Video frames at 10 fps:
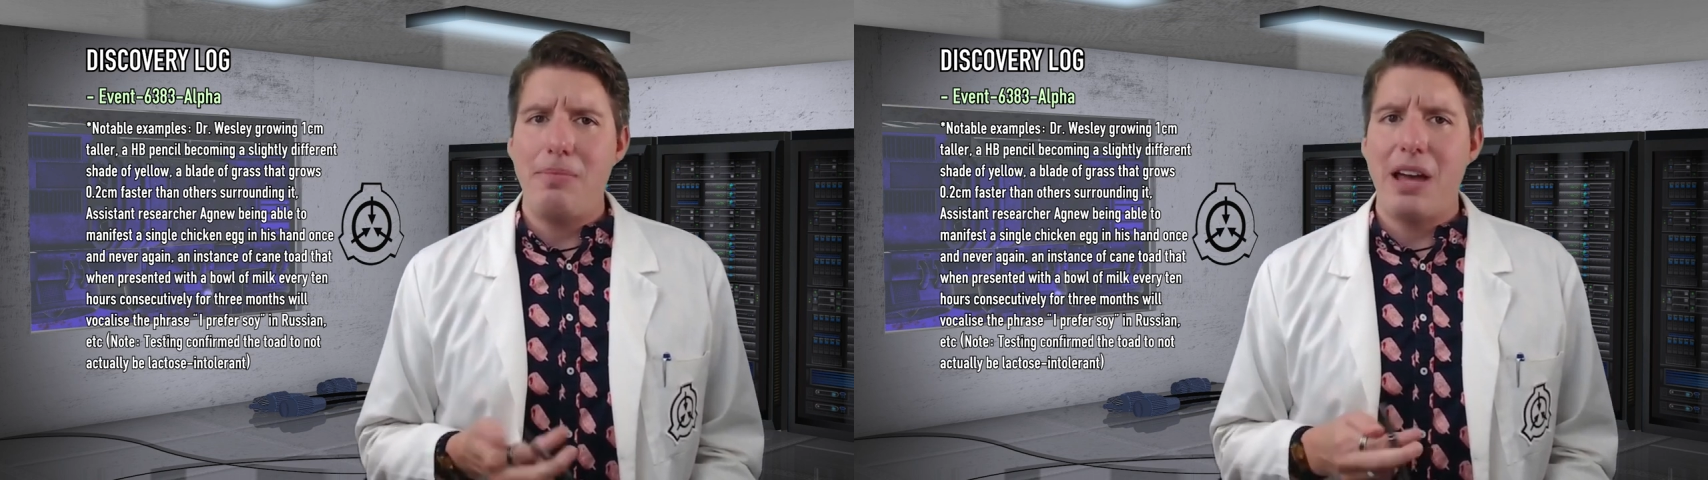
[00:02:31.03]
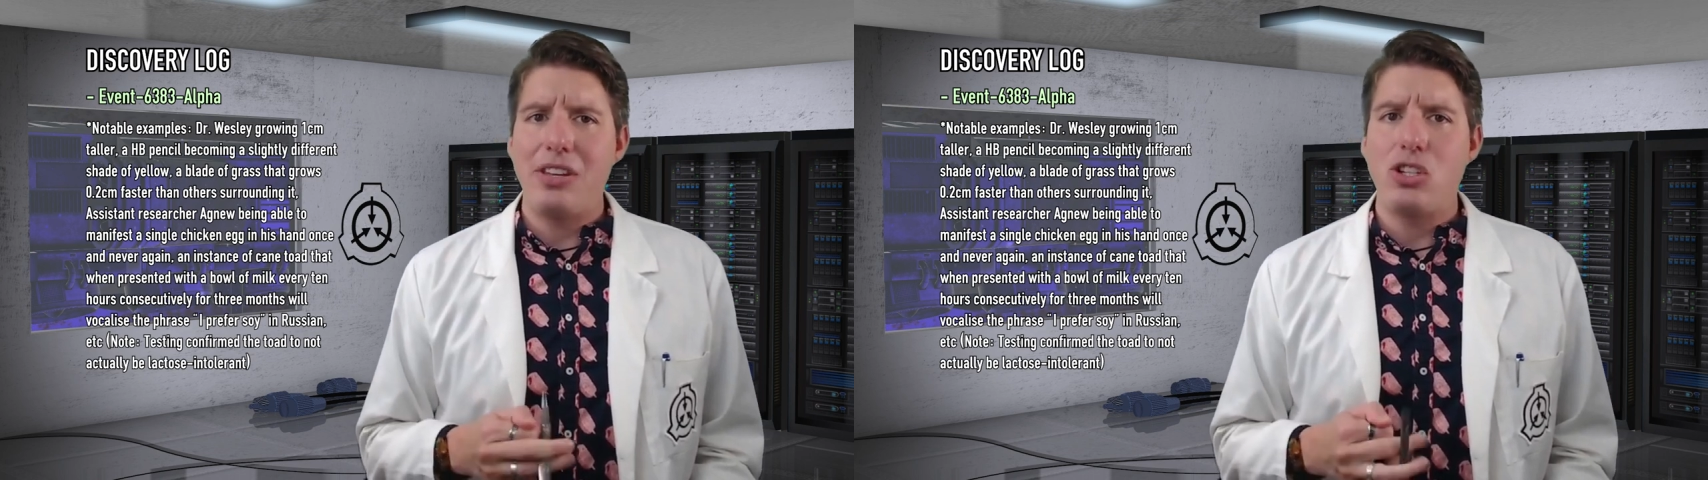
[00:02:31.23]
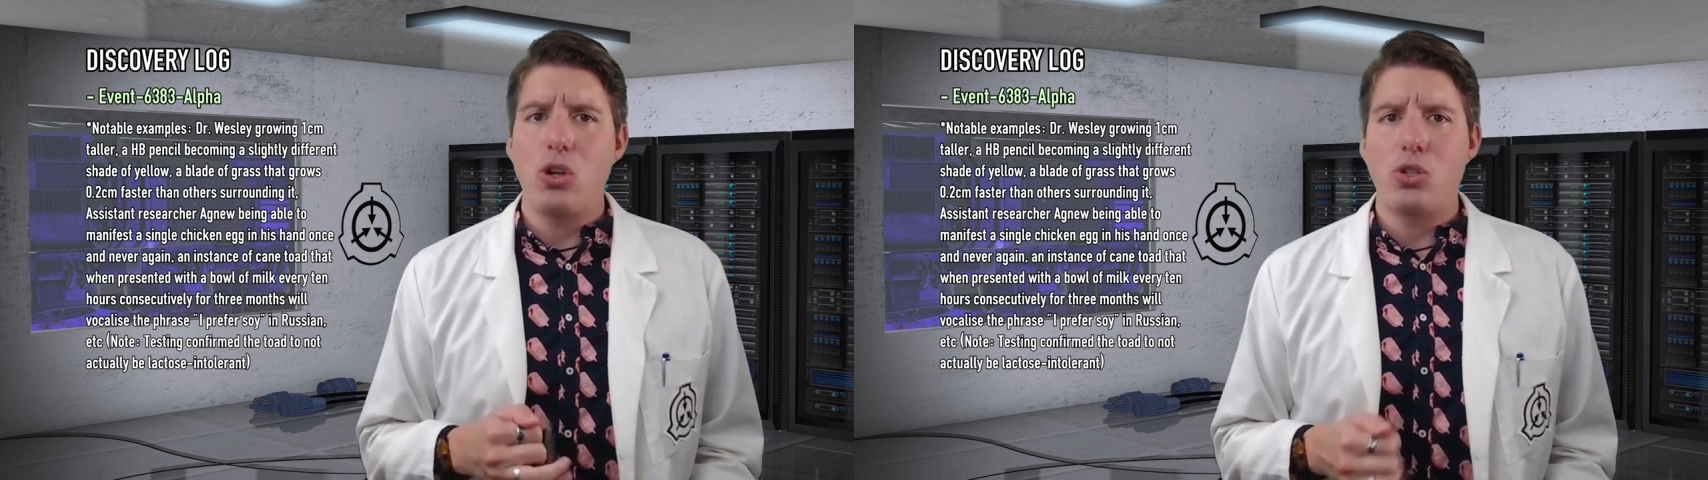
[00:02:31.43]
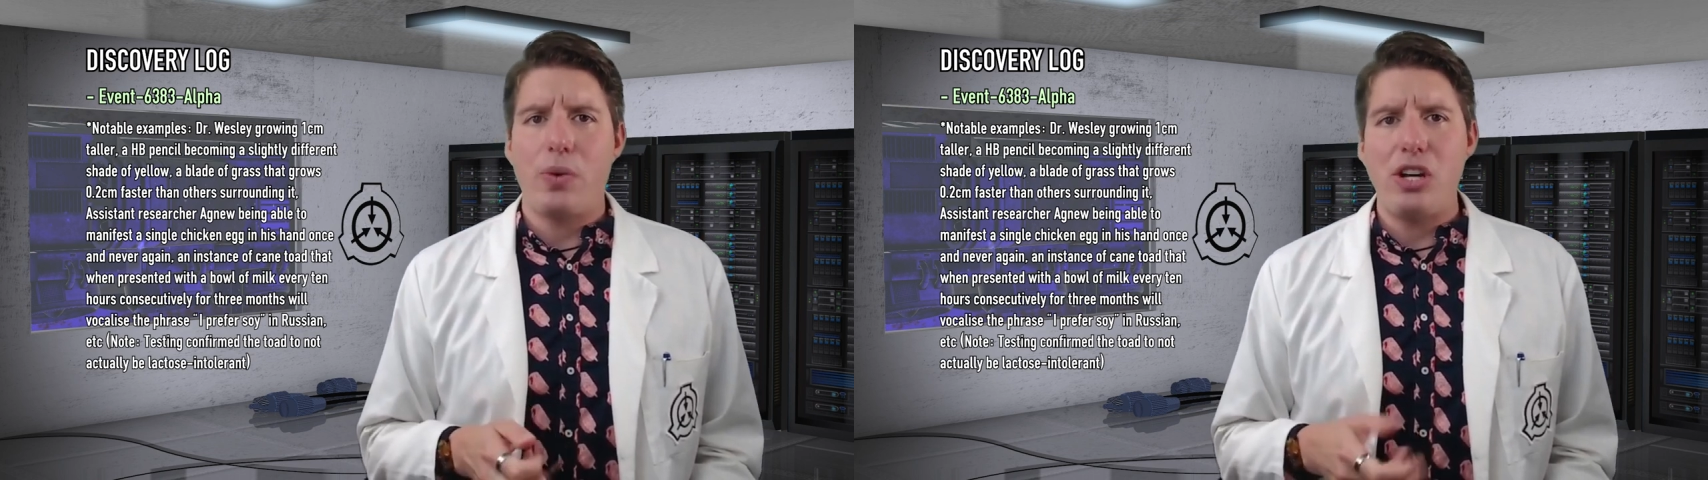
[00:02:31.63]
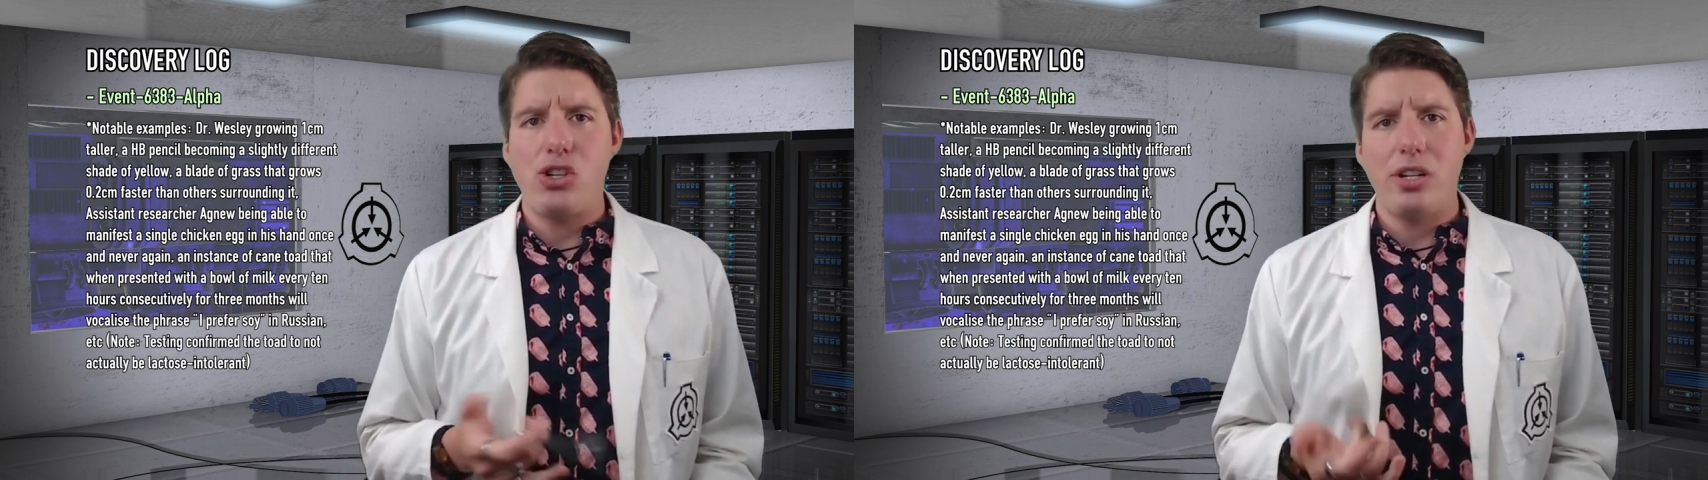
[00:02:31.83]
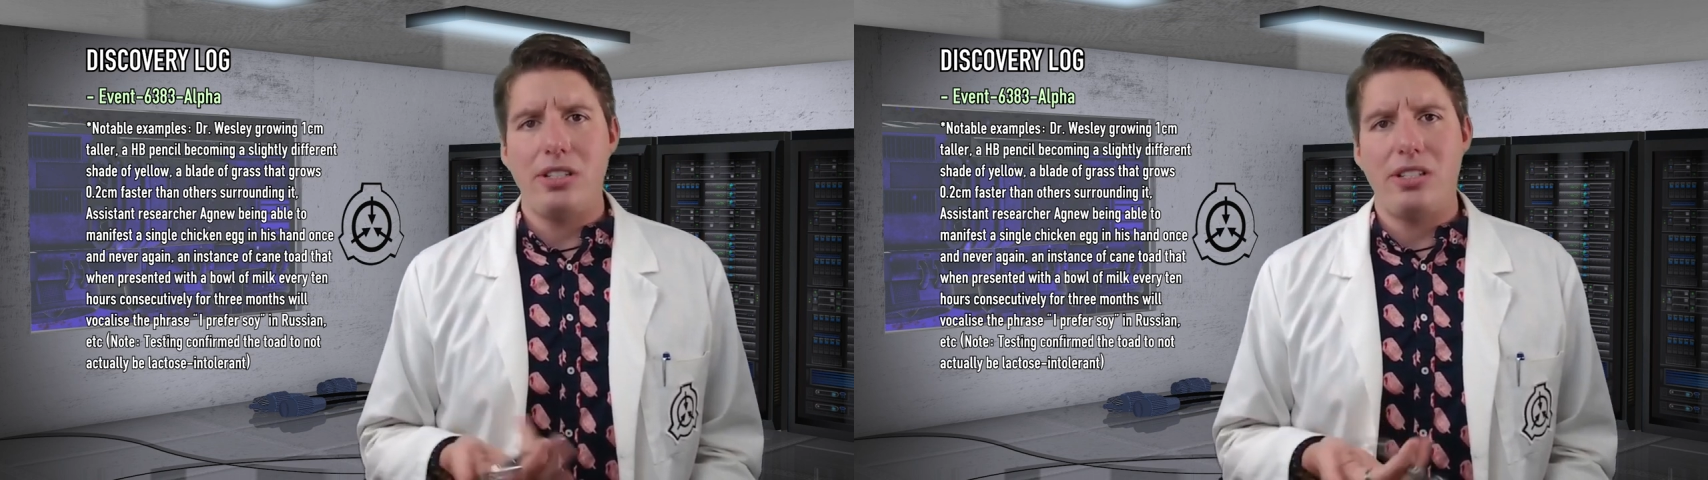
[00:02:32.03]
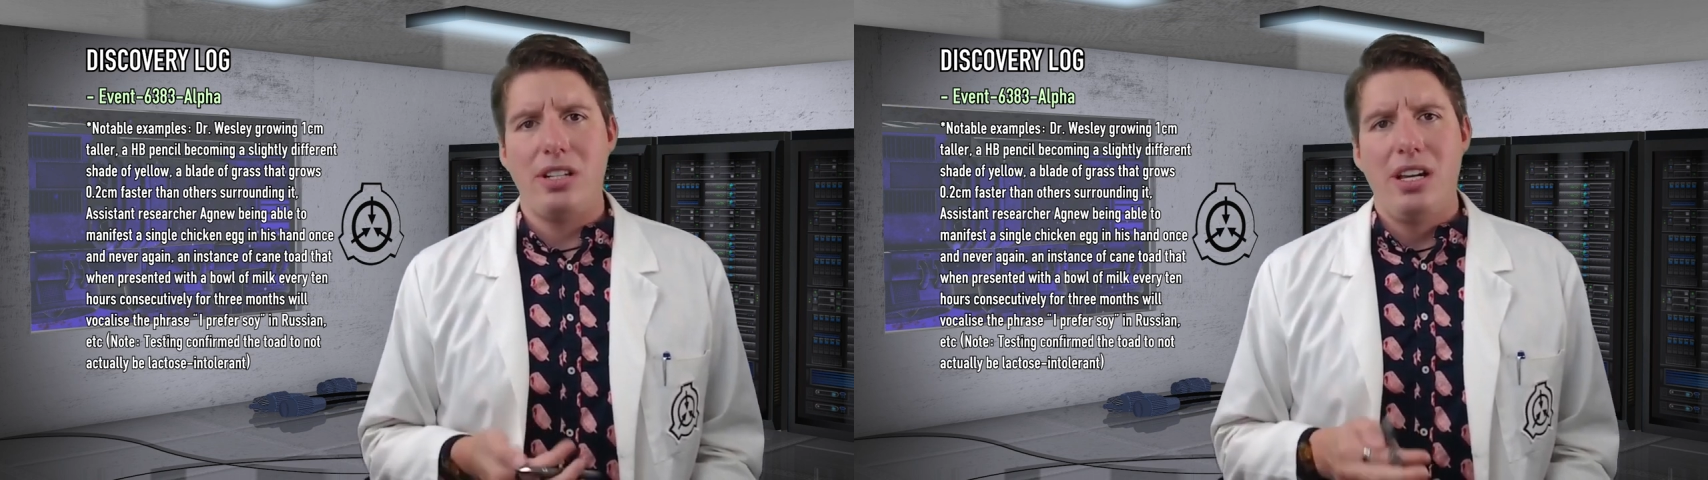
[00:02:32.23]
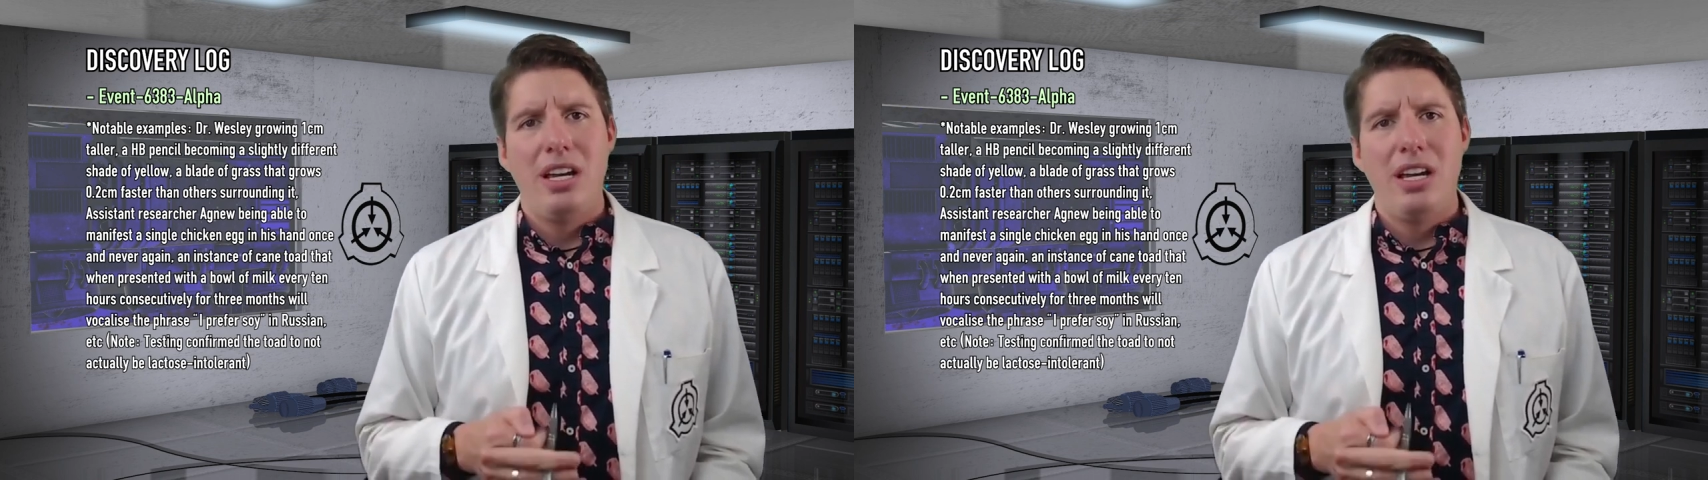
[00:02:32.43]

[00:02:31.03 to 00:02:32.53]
by these alterations.